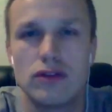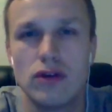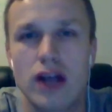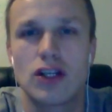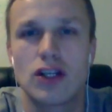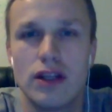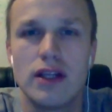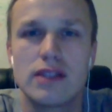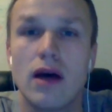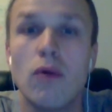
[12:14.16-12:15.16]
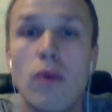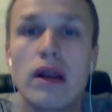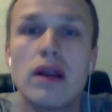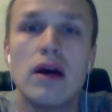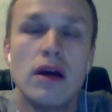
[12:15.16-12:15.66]
actually need
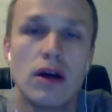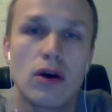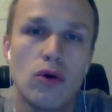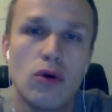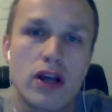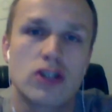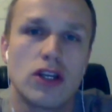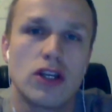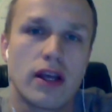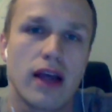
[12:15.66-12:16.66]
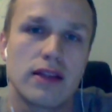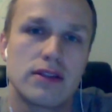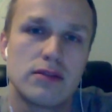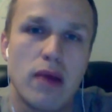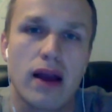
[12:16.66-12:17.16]
someone who actually
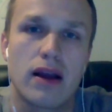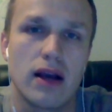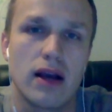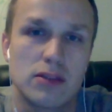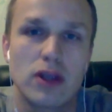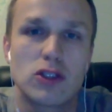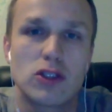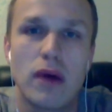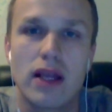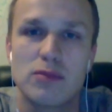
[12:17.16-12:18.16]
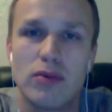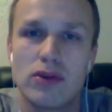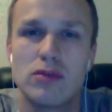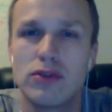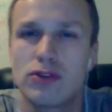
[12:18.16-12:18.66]
gets back as much money as
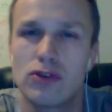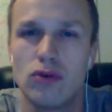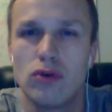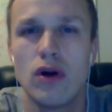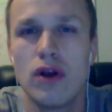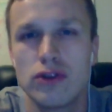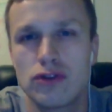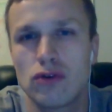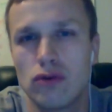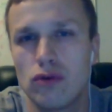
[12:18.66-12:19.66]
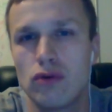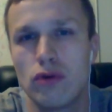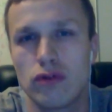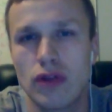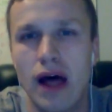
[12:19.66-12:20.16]
possible through
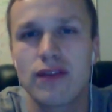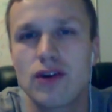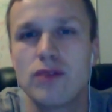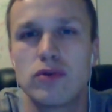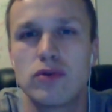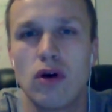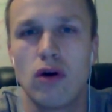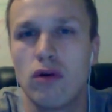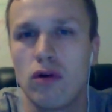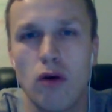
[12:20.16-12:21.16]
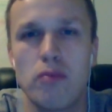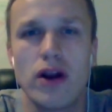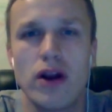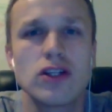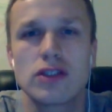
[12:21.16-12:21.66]
non-crypto
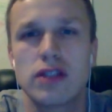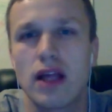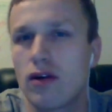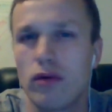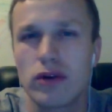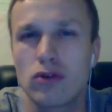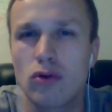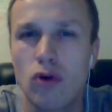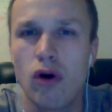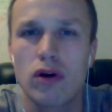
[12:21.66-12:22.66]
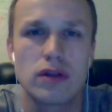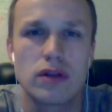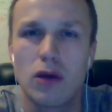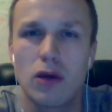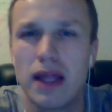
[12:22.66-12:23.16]
operations, like going to court,
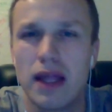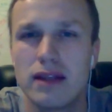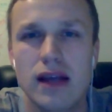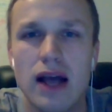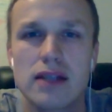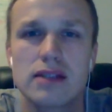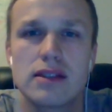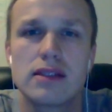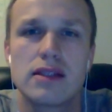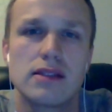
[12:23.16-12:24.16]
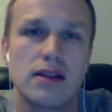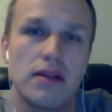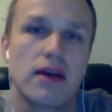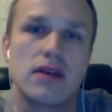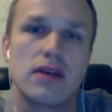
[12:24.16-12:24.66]
liquidating assets and
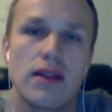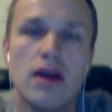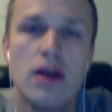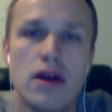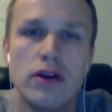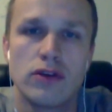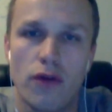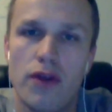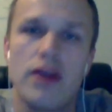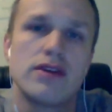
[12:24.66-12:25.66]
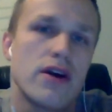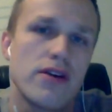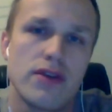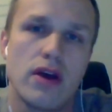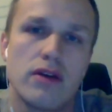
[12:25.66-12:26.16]
stuff like that. So these
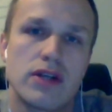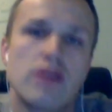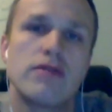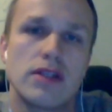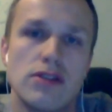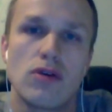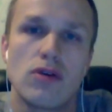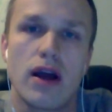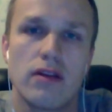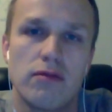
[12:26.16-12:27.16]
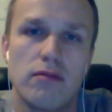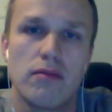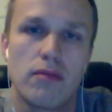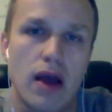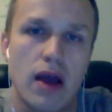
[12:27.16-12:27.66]
are the services you kind of
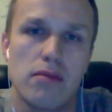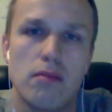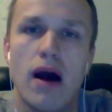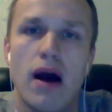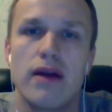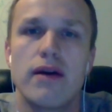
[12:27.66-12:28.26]
can buy.